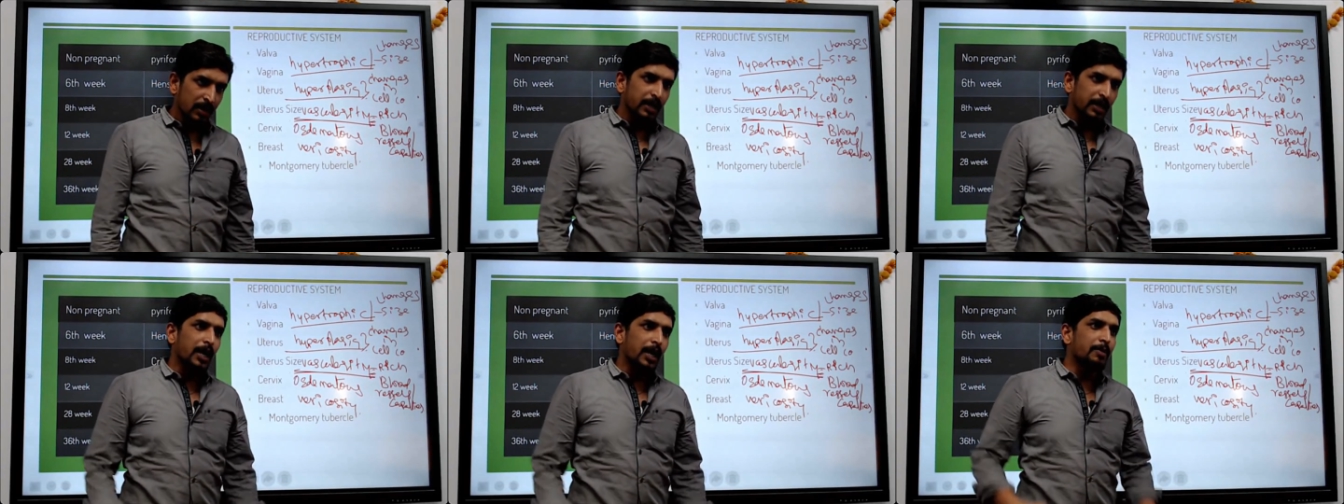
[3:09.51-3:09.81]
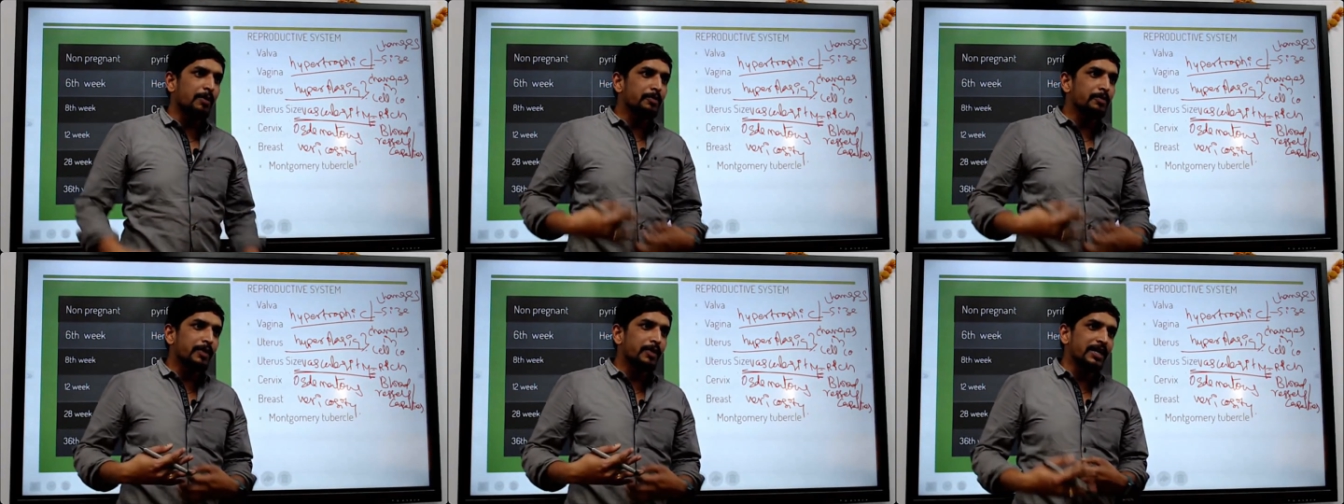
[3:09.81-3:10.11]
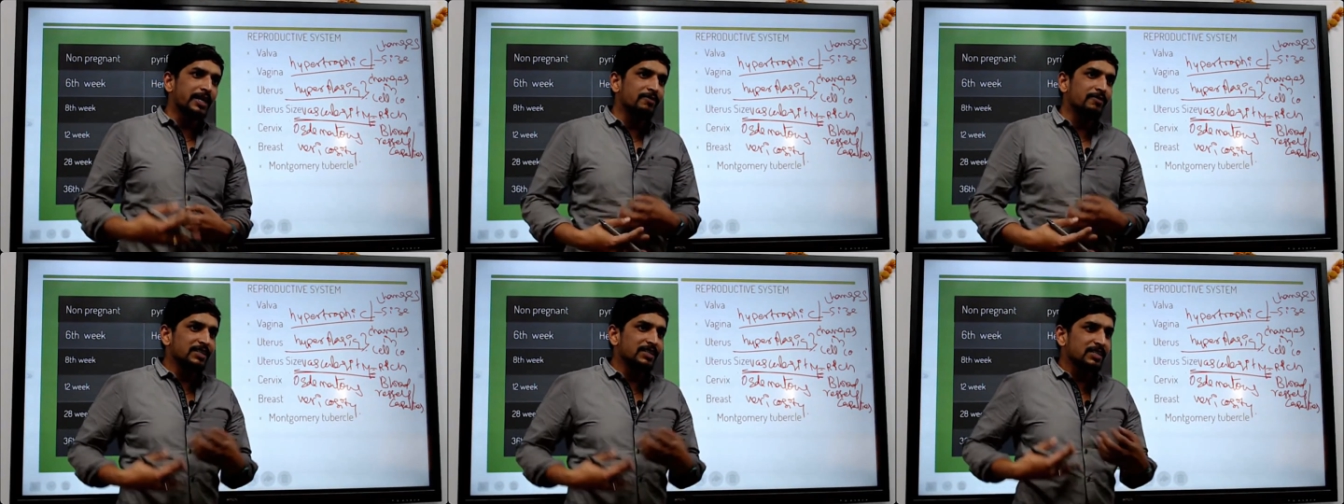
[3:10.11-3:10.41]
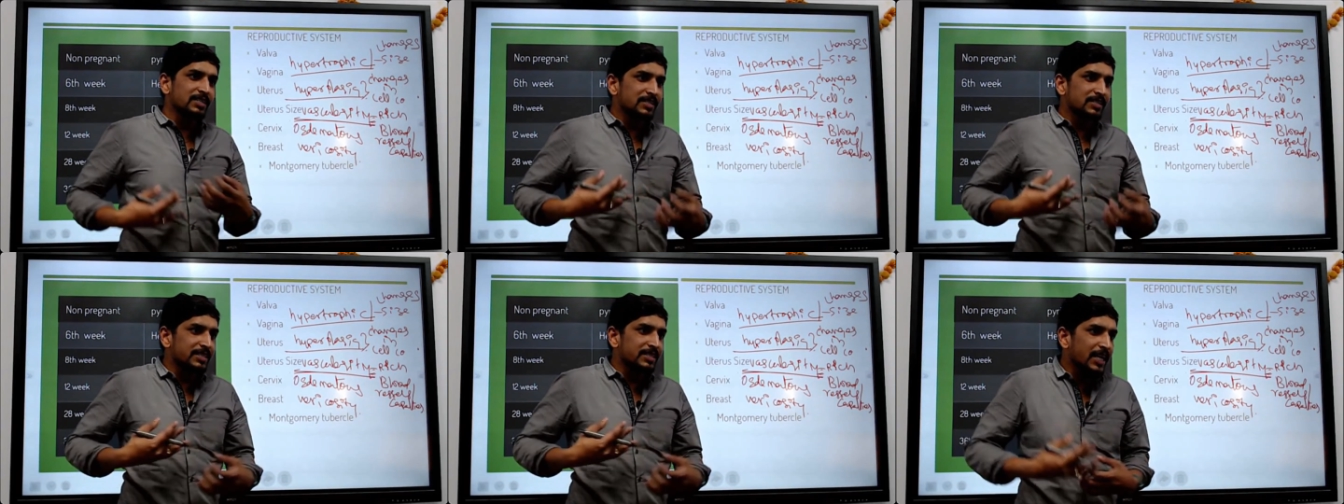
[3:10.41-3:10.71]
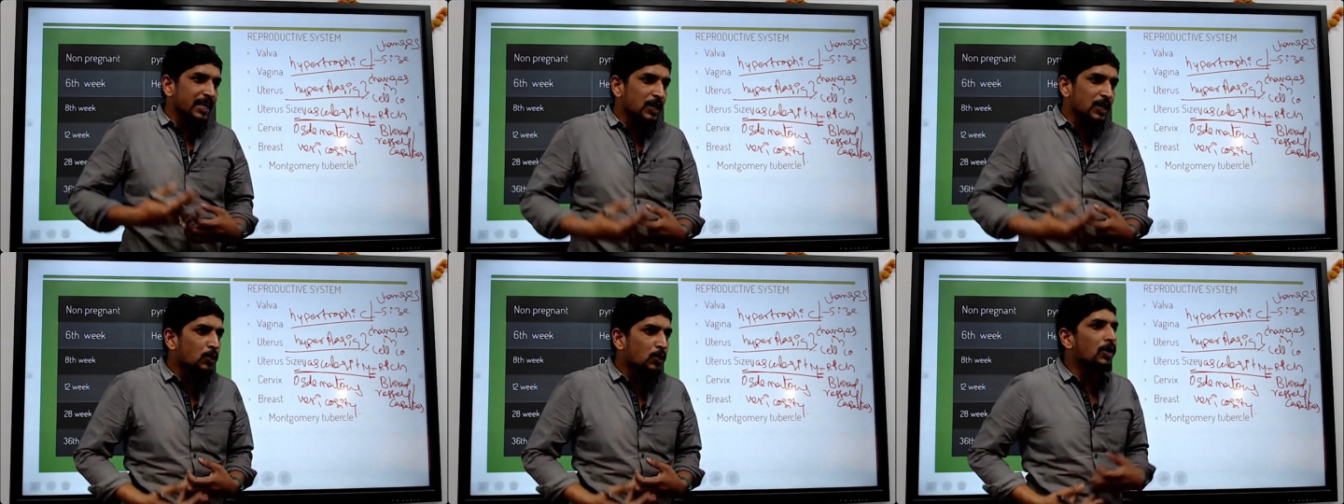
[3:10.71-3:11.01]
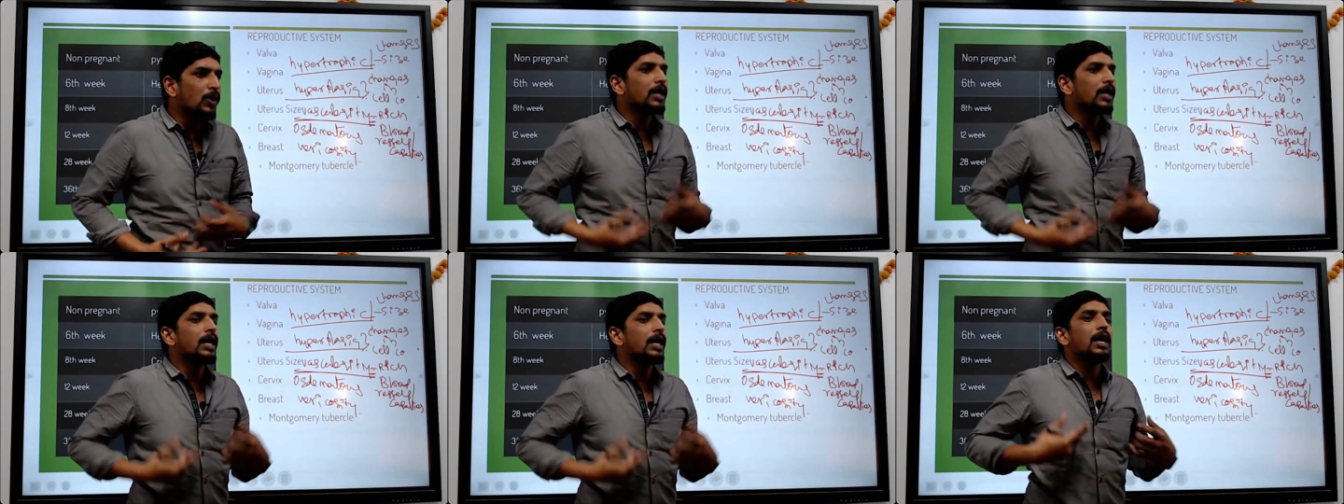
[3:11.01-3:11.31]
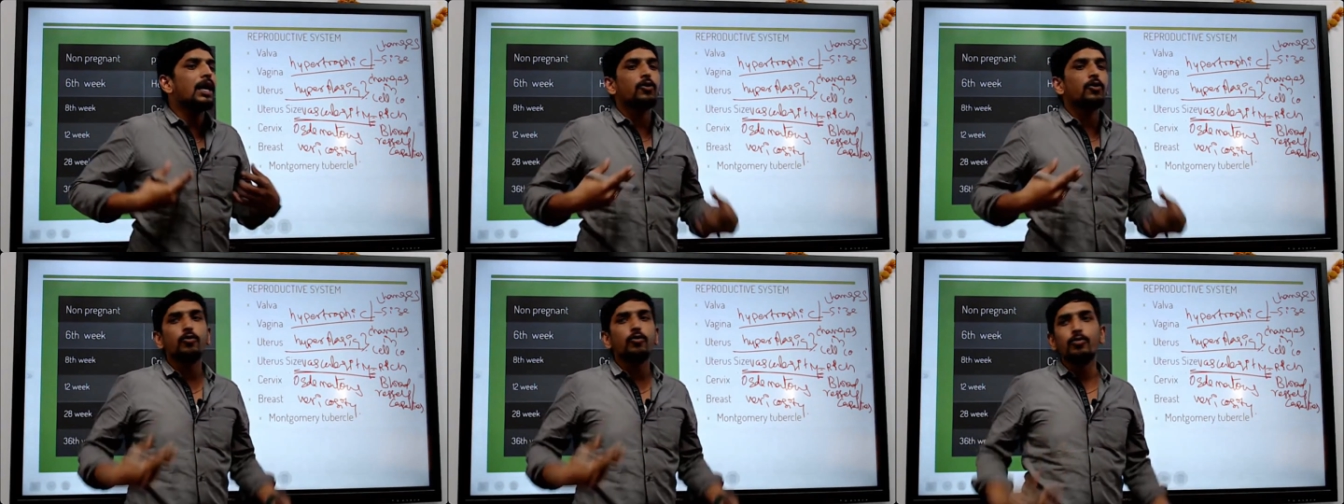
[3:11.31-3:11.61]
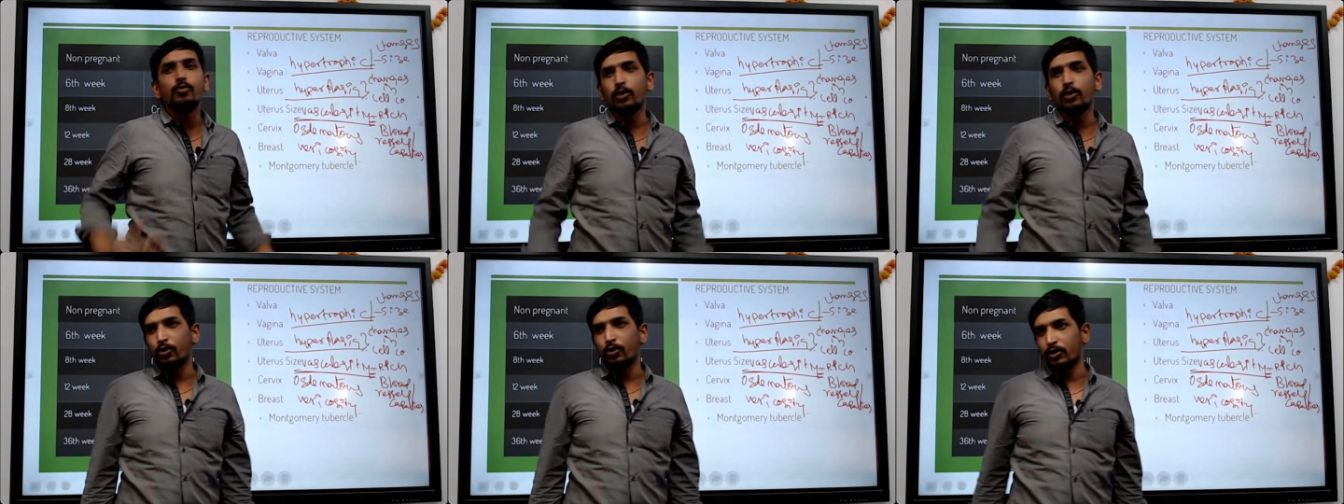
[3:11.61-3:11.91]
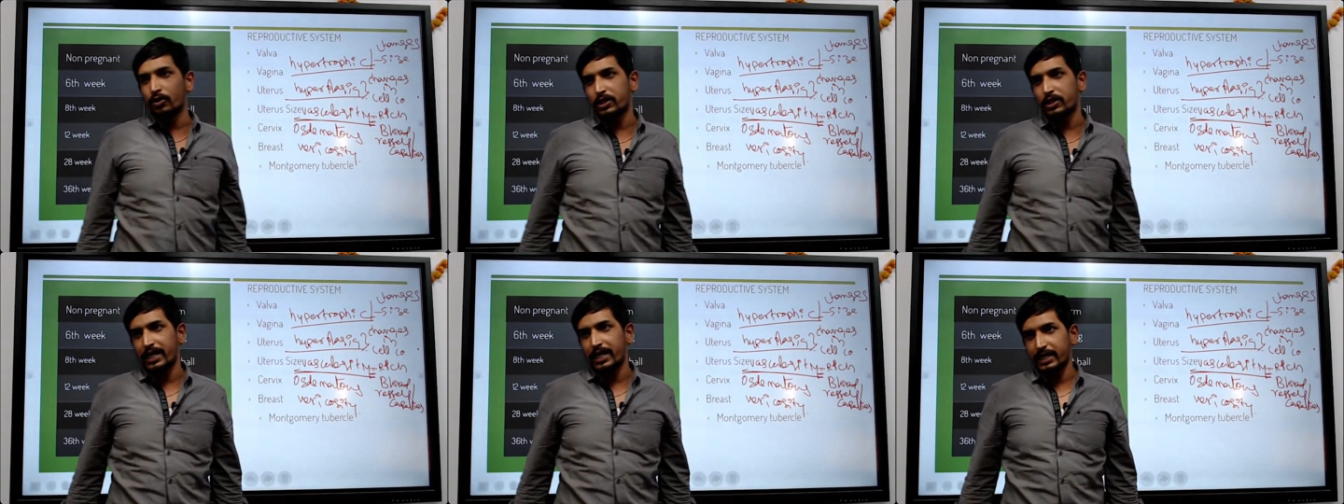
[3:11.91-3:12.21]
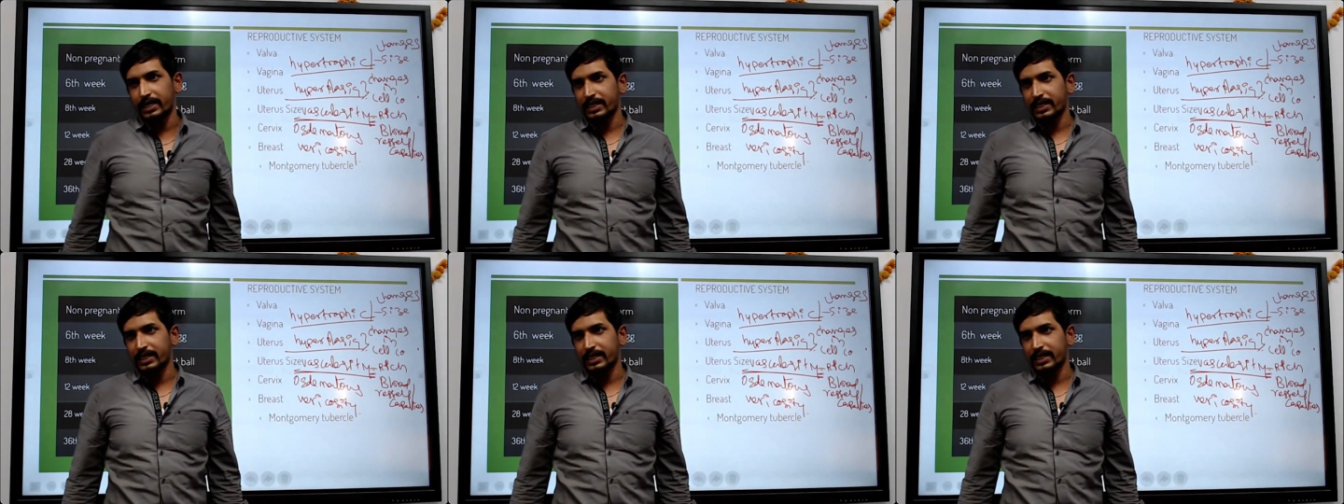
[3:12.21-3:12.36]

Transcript: Kabatti blood vessels ekkuvaga gumugudtai.